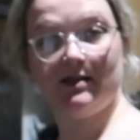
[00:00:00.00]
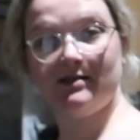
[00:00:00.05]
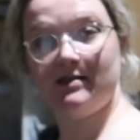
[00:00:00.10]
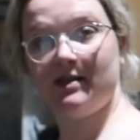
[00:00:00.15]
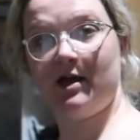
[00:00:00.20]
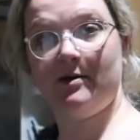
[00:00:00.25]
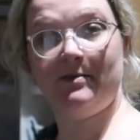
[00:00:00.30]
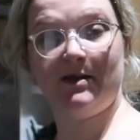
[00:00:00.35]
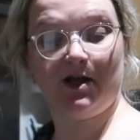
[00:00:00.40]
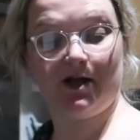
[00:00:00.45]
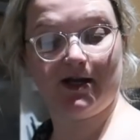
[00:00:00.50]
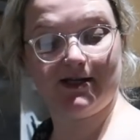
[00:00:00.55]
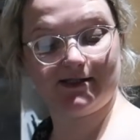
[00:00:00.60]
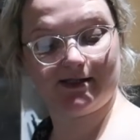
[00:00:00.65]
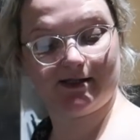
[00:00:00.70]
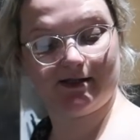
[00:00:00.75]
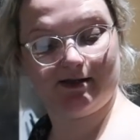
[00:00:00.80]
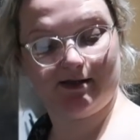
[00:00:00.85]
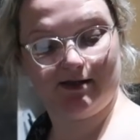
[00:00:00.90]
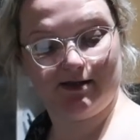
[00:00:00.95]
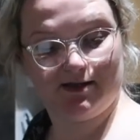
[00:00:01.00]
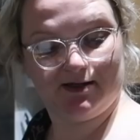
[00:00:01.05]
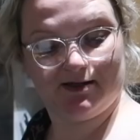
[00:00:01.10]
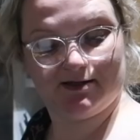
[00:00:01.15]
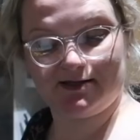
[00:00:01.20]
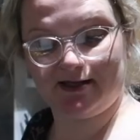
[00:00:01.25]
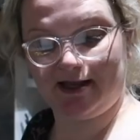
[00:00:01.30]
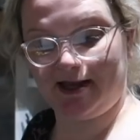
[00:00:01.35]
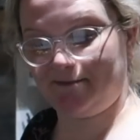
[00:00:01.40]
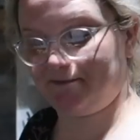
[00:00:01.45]
So that'll be nice.
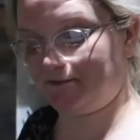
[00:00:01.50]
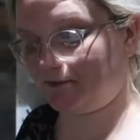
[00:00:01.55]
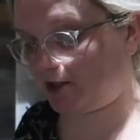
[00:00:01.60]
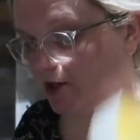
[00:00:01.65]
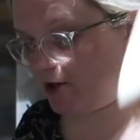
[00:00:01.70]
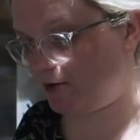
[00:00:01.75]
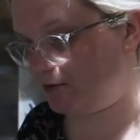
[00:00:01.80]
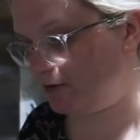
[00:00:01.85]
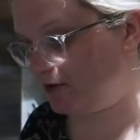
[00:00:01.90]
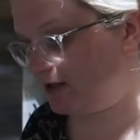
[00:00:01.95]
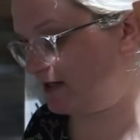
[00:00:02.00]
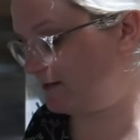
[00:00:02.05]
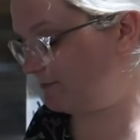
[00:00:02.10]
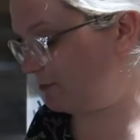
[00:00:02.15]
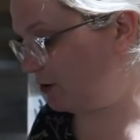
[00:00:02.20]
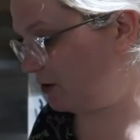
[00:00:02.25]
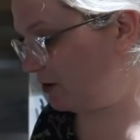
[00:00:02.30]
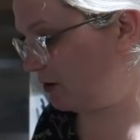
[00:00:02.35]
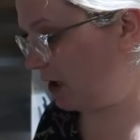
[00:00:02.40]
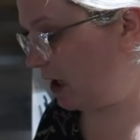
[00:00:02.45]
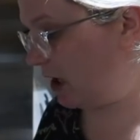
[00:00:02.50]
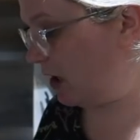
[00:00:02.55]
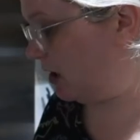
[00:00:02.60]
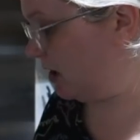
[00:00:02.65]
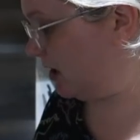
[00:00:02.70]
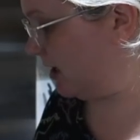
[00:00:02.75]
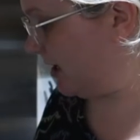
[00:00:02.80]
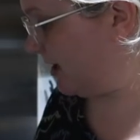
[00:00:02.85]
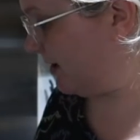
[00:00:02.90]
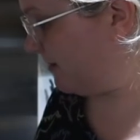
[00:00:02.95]
So yeah, go and put this book
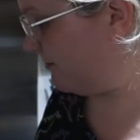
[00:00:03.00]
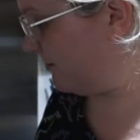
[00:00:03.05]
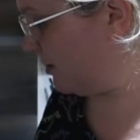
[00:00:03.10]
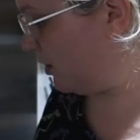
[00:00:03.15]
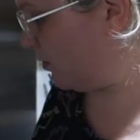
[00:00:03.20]
um,